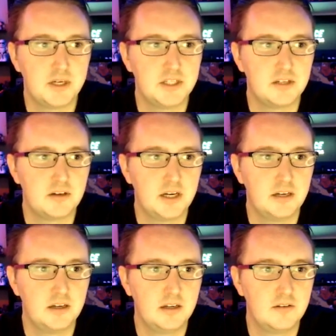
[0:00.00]

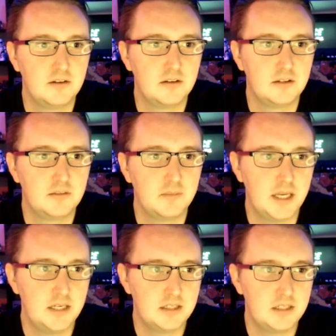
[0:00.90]
pre-generated
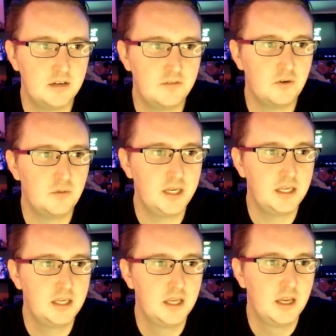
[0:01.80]
pages here for
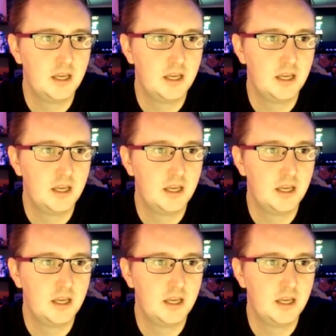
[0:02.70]
me,